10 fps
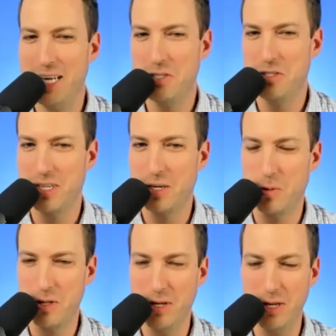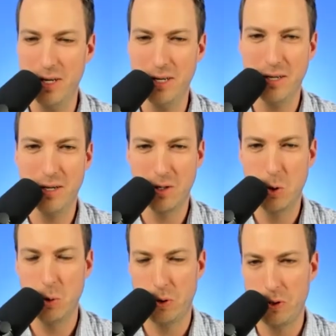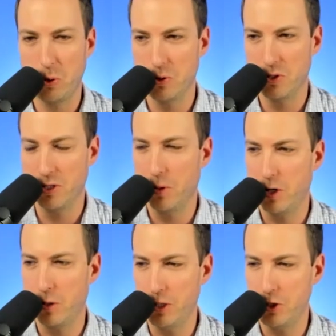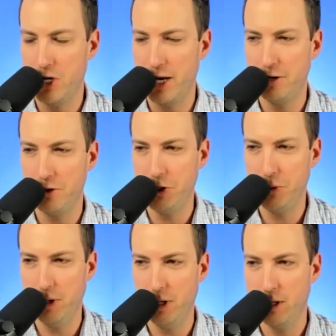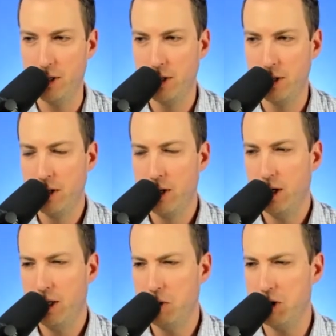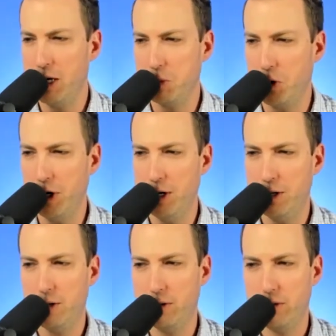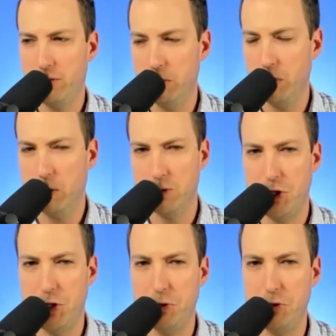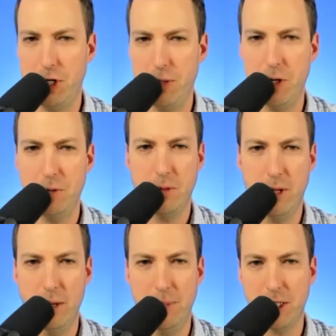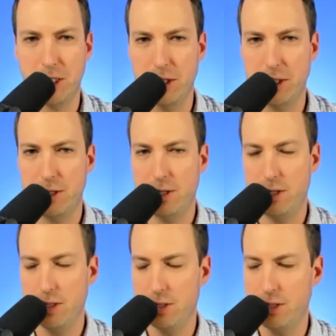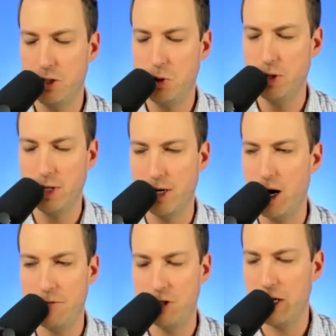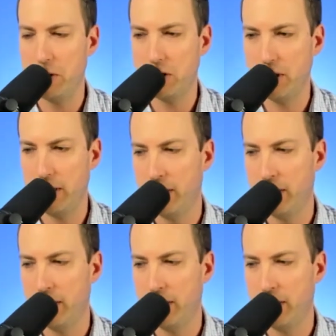is like one of the cooler tools in the marketplace. Shout out to I think it was Adam Goyette from old G2 CMO that basically he's doing like an office hours thing.